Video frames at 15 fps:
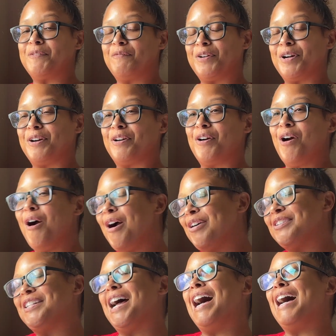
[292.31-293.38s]
for
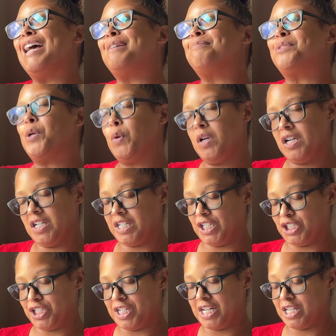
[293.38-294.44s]
Hard Times Queer
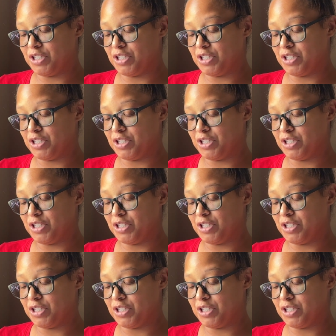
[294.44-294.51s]
Edition